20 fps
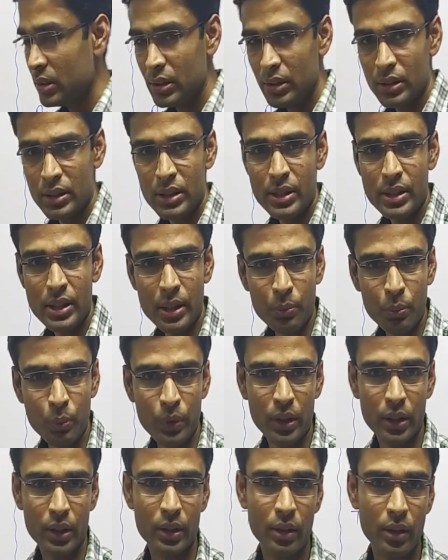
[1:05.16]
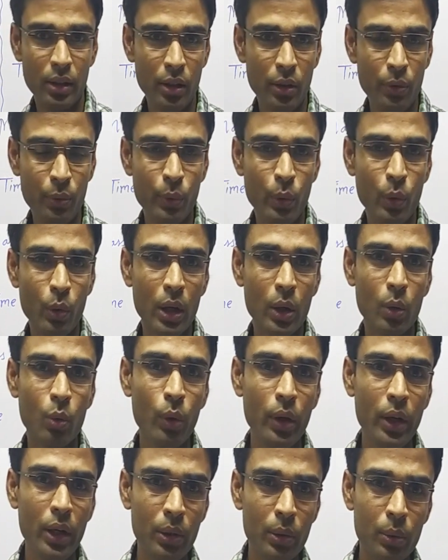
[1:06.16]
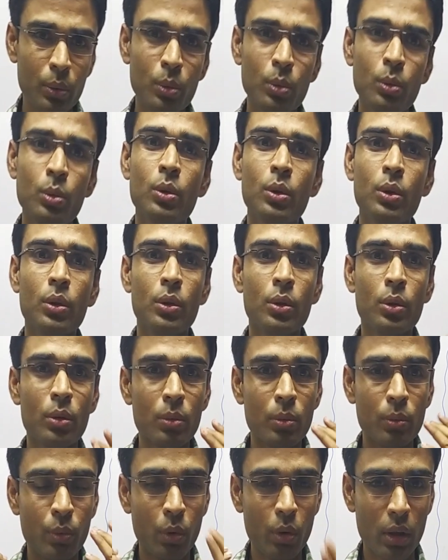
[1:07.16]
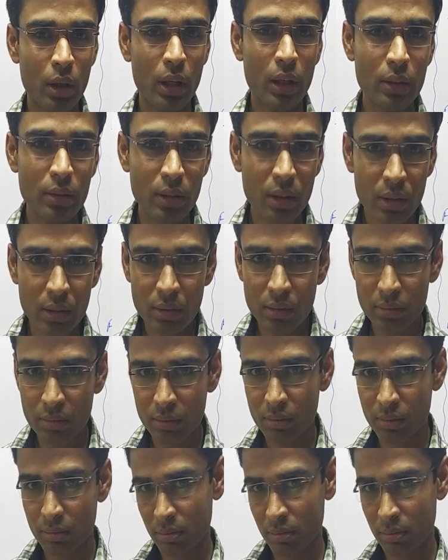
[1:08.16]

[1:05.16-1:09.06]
In same way, if you are going to for other